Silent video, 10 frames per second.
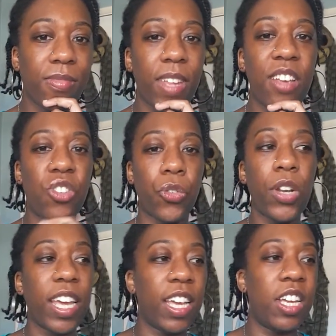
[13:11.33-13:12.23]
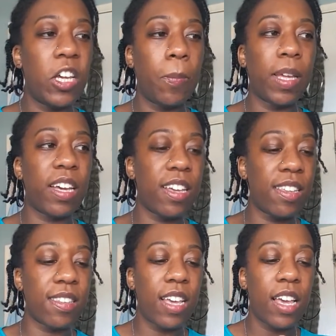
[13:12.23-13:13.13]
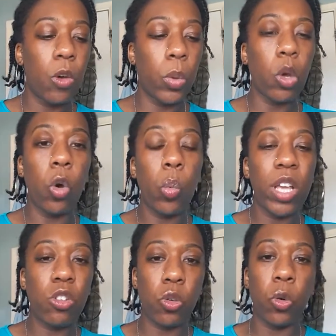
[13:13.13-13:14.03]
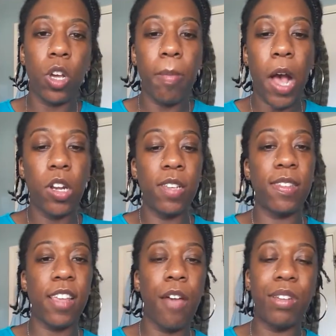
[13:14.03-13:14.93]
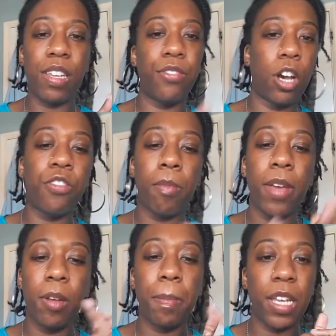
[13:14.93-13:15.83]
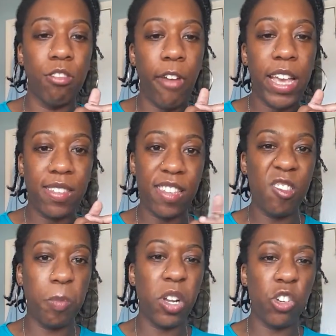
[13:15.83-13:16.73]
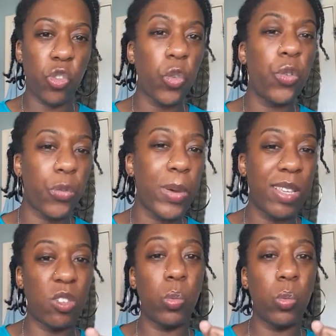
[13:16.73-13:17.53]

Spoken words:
It's funny because we always talk about the Conservative government being racist, but the truth is,